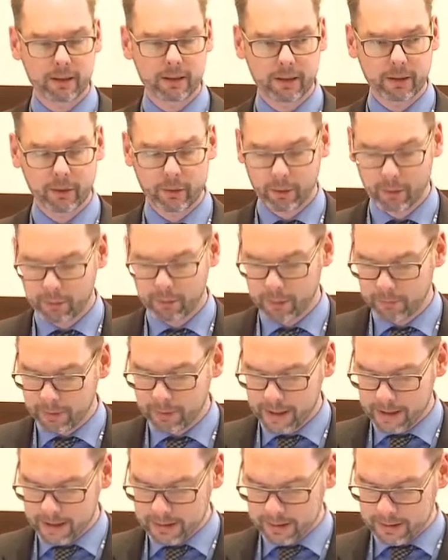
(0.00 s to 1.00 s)
urban
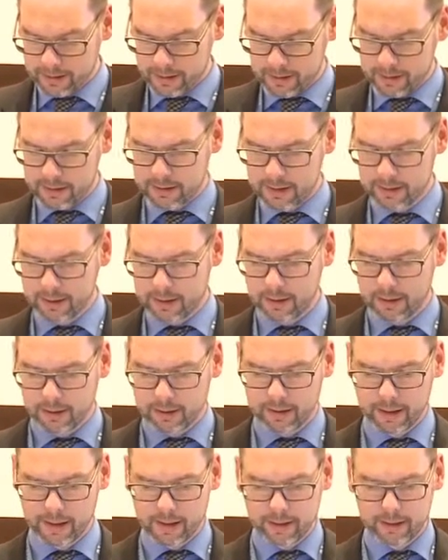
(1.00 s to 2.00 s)
places
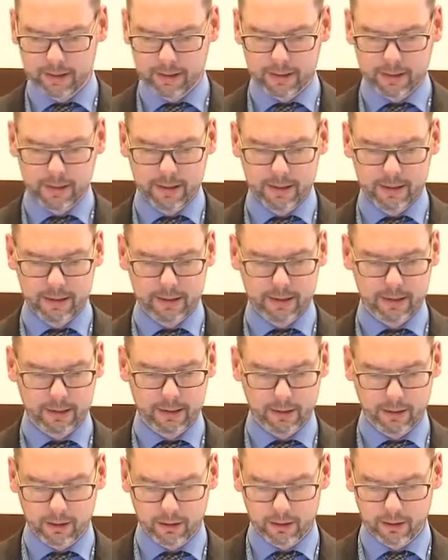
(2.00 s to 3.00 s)
that the cities
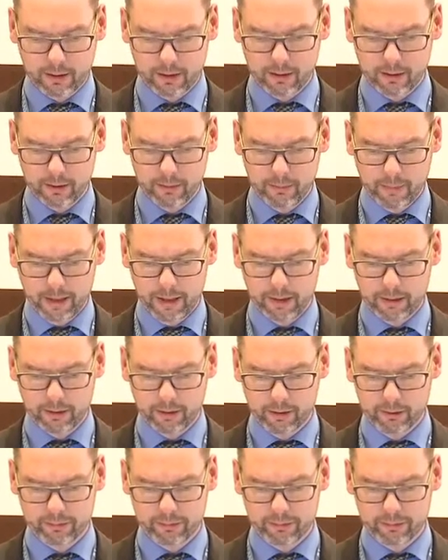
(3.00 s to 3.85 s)
are made of.